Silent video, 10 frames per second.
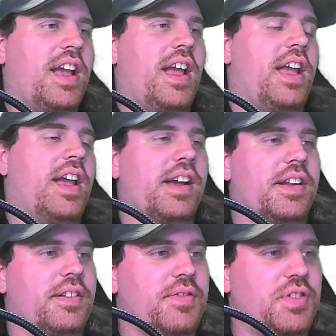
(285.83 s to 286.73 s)

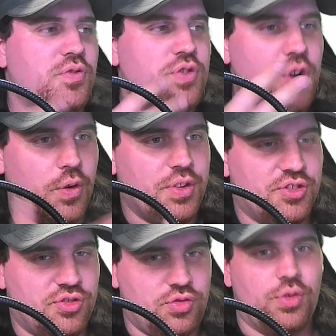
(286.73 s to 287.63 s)
And if you know the
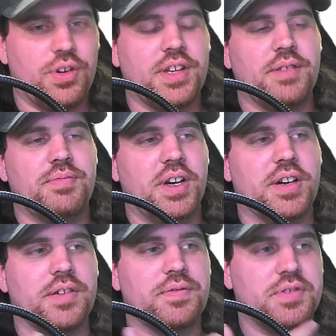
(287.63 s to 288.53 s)
story
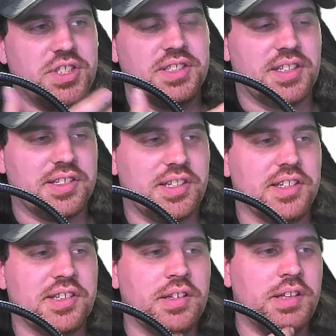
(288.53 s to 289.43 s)
of Jesus,
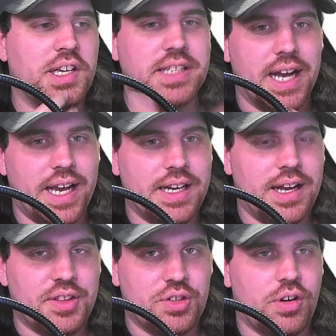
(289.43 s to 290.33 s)
is he died
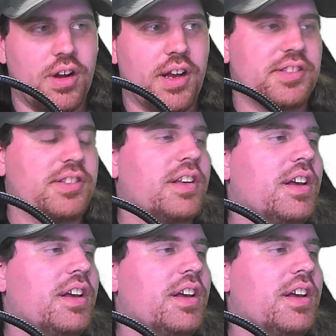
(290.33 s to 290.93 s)
on the cross.